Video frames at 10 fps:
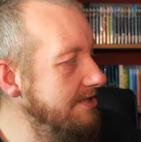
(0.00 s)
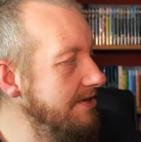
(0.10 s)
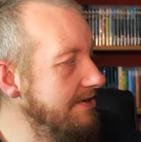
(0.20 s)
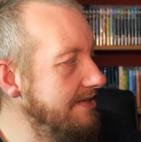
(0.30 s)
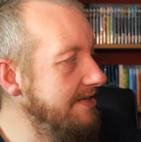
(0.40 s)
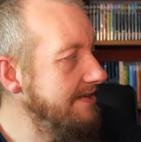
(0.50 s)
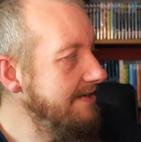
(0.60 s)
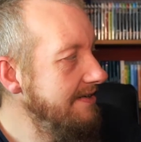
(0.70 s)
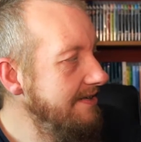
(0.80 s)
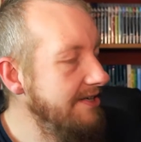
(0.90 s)
certainly,
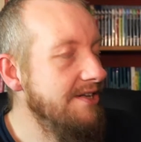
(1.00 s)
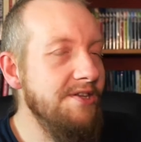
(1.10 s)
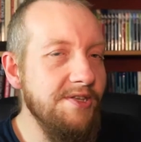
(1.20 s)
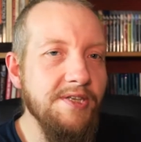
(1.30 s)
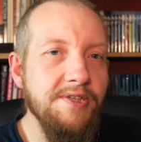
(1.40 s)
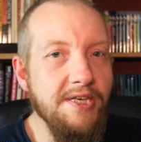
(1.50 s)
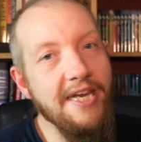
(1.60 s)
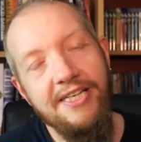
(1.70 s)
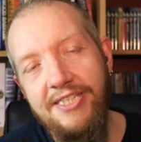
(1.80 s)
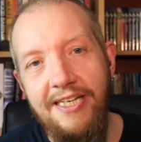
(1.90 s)
you know, the
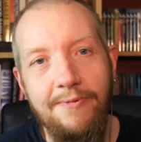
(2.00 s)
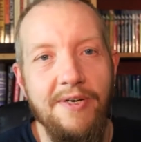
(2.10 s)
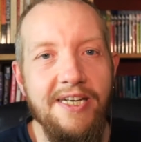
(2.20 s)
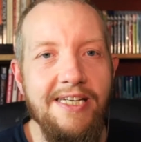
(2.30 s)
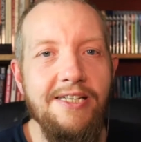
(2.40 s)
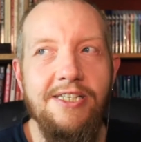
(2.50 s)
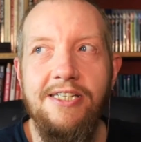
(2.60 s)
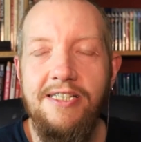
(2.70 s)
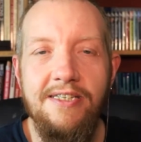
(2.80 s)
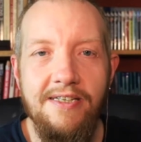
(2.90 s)
next scene when
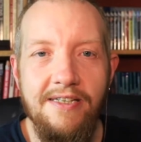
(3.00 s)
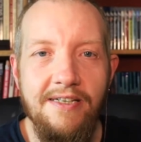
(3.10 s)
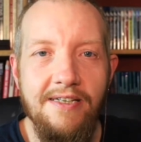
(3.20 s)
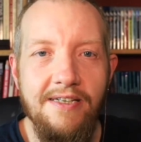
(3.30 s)
she's been